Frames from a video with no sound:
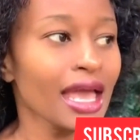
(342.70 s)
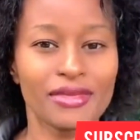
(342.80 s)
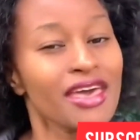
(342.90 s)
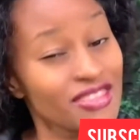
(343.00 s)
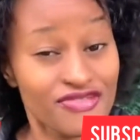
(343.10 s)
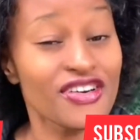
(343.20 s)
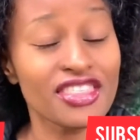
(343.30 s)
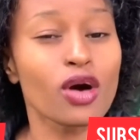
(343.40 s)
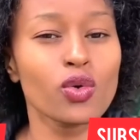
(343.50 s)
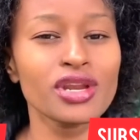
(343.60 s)
And the
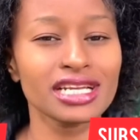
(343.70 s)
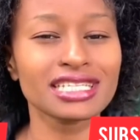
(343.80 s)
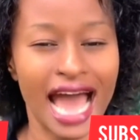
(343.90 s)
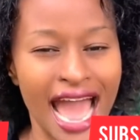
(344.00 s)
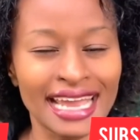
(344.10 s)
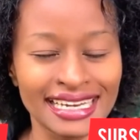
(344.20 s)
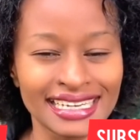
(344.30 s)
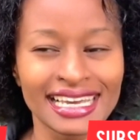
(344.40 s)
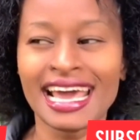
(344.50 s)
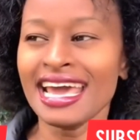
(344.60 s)
father couldn't hide
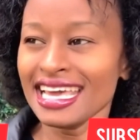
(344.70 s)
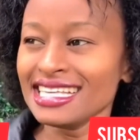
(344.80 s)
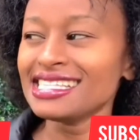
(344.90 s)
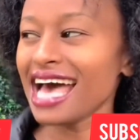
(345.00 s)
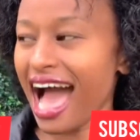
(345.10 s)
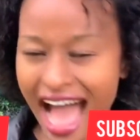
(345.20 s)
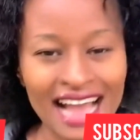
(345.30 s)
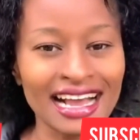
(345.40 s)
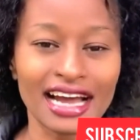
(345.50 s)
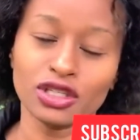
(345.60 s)
his
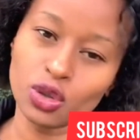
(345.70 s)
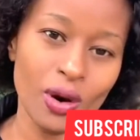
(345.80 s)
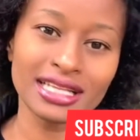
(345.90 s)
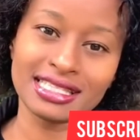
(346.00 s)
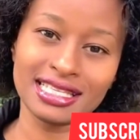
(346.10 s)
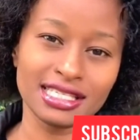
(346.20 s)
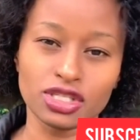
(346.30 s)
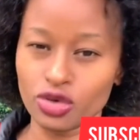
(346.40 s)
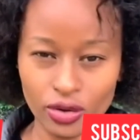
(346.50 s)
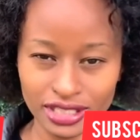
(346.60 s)
anger towards this
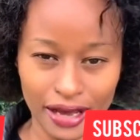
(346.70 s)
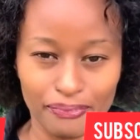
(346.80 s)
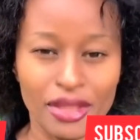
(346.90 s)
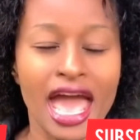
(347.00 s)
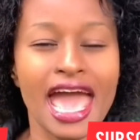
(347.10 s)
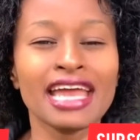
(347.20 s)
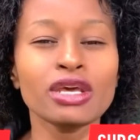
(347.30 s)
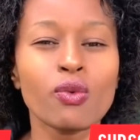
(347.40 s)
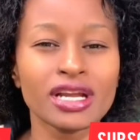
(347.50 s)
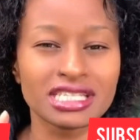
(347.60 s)
doctor. And he
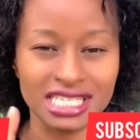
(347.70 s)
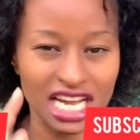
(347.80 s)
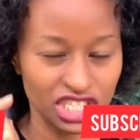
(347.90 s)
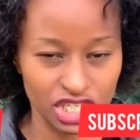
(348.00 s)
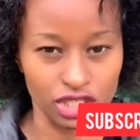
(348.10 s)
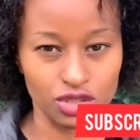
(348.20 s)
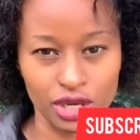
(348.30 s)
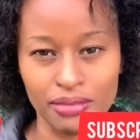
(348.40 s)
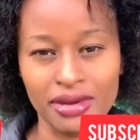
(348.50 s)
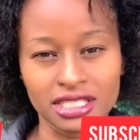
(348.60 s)
went rushing to
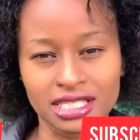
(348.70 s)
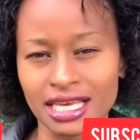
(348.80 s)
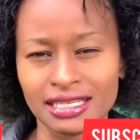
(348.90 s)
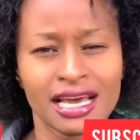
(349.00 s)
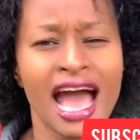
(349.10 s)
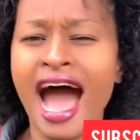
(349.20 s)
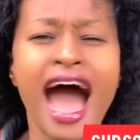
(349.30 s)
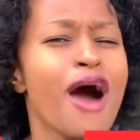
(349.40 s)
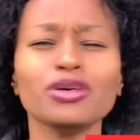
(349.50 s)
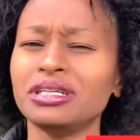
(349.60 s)
him and said,
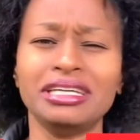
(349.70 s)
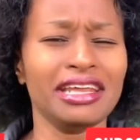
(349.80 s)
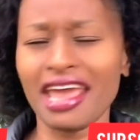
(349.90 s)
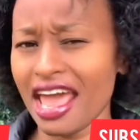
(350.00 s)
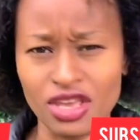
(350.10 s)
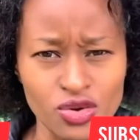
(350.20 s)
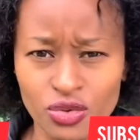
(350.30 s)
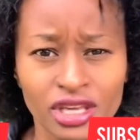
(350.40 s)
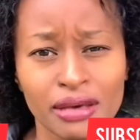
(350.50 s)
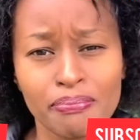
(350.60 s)
how dare you
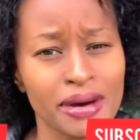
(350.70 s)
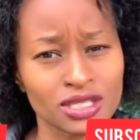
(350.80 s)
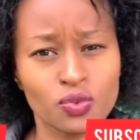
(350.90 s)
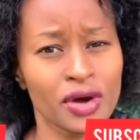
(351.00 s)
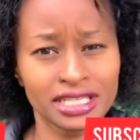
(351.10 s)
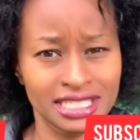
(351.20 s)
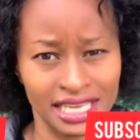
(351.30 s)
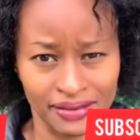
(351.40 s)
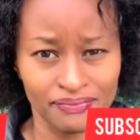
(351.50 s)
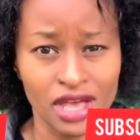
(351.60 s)
keep us
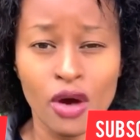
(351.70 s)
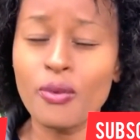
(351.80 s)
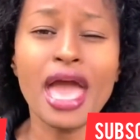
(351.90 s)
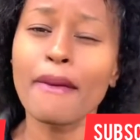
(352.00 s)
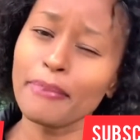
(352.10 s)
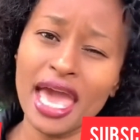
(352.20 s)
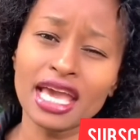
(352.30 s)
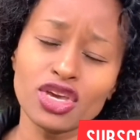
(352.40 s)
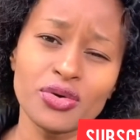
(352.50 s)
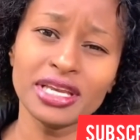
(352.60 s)
waiting? We are
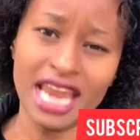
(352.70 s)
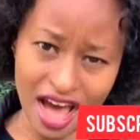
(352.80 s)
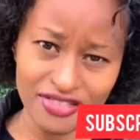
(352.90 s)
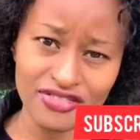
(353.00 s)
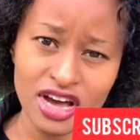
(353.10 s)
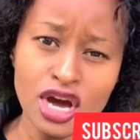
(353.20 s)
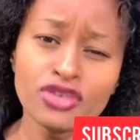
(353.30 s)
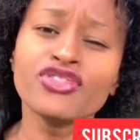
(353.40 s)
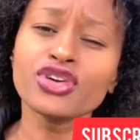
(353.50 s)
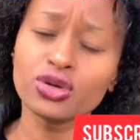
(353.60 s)
paying you enough
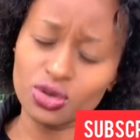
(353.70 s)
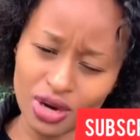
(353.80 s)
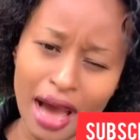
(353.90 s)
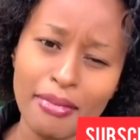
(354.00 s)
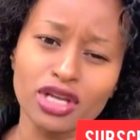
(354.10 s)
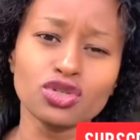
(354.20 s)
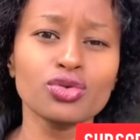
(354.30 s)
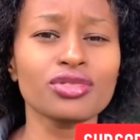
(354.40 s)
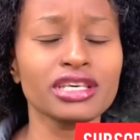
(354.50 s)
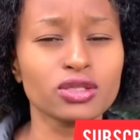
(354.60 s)
for you to come and
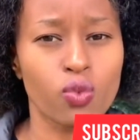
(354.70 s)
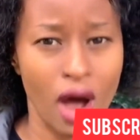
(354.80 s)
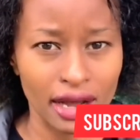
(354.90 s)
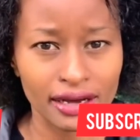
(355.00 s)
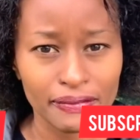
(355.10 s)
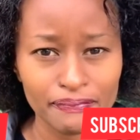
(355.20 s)
do this work.